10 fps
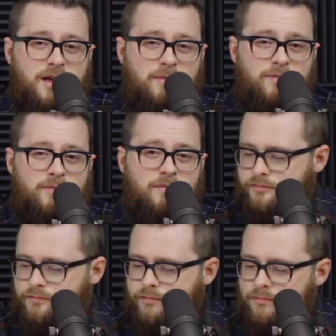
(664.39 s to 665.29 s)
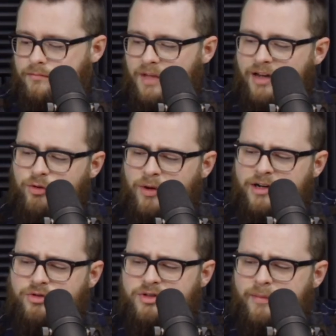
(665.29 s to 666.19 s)
game. I do
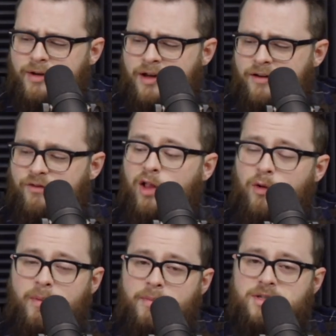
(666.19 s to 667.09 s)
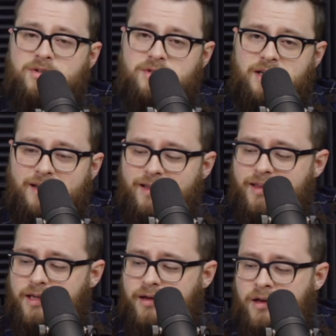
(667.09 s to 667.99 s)
want to do some follow up episodes on like
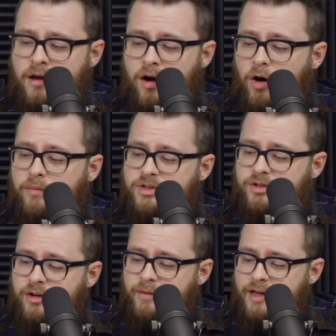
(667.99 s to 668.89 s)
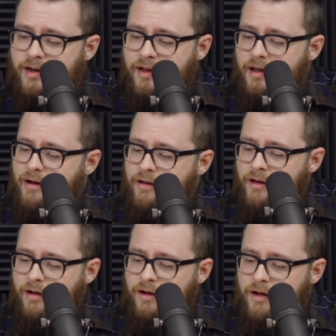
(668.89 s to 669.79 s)
the ARMS tournament and
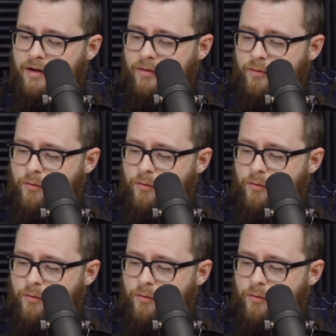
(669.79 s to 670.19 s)
uh,